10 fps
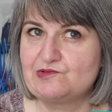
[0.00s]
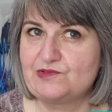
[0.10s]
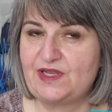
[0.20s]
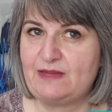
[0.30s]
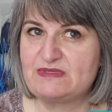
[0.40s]

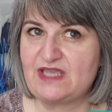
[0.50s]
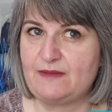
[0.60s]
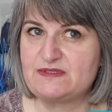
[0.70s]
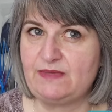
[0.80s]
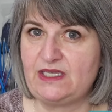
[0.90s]
the name
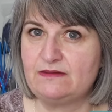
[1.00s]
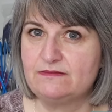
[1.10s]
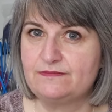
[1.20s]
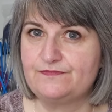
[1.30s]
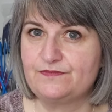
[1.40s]
escapes me,
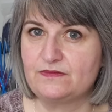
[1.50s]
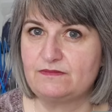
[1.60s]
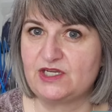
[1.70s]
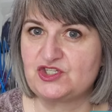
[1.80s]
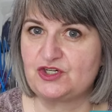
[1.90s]

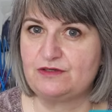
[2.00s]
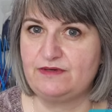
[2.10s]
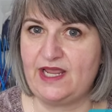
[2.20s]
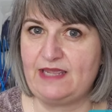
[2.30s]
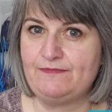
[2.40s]
picture
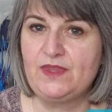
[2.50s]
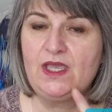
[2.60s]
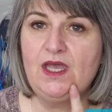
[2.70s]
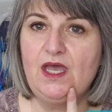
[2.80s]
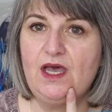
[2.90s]
name.
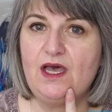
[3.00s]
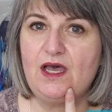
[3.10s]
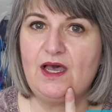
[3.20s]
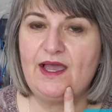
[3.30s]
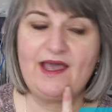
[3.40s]

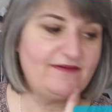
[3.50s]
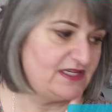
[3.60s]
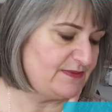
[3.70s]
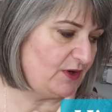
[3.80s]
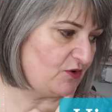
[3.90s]
I have an
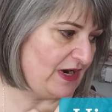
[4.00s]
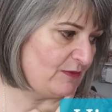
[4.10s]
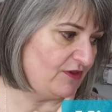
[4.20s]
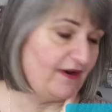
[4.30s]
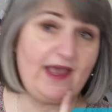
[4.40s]
Isabell
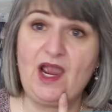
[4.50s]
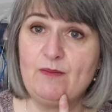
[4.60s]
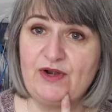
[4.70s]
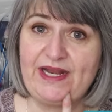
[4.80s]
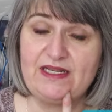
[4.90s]
Kraemer that I
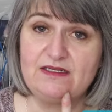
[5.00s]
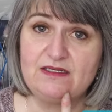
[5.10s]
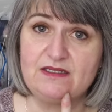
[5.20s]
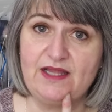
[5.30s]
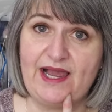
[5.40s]
hibernated
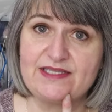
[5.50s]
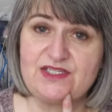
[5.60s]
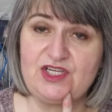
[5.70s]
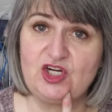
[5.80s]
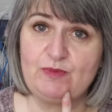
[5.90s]

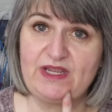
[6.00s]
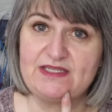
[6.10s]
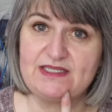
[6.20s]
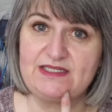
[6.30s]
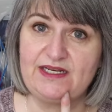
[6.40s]
last year
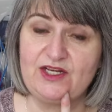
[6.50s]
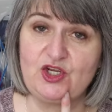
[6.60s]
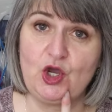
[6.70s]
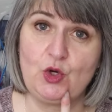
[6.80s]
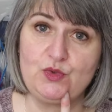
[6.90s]
because it's knit in
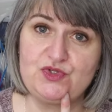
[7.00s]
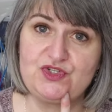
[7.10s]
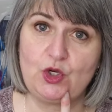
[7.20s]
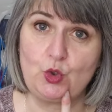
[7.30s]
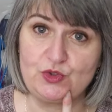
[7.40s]

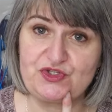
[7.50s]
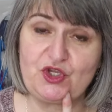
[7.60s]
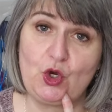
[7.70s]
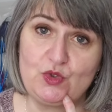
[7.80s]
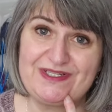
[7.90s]
Coast, Holst
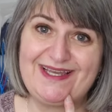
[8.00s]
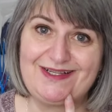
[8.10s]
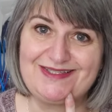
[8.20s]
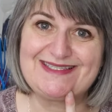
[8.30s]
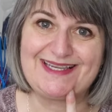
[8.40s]
Coast
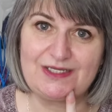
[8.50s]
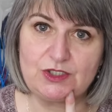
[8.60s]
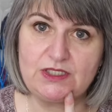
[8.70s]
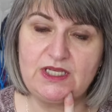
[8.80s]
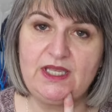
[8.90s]
Held
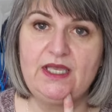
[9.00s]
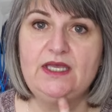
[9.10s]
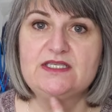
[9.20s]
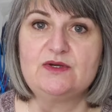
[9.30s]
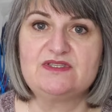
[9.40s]
Single.
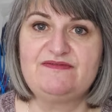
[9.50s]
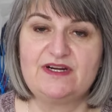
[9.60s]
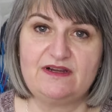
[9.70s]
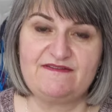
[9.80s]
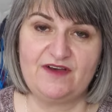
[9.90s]
So it's
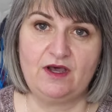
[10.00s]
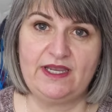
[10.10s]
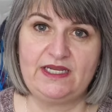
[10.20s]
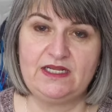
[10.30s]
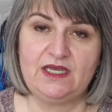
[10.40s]
very
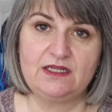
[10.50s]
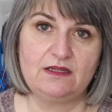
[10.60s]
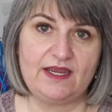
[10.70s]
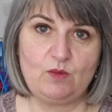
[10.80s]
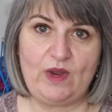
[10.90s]
fine and
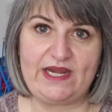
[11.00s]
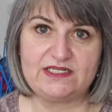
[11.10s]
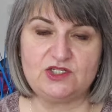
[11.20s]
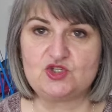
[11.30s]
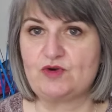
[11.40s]

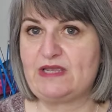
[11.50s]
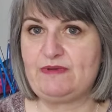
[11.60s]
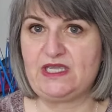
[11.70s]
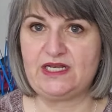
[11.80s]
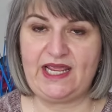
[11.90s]
lightweight and
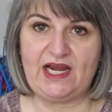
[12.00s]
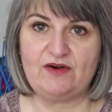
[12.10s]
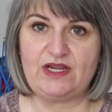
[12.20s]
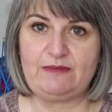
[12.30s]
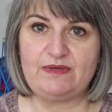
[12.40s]
drapey and
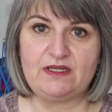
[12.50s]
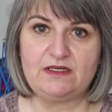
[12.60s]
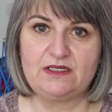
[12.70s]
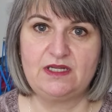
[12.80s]
airy, but,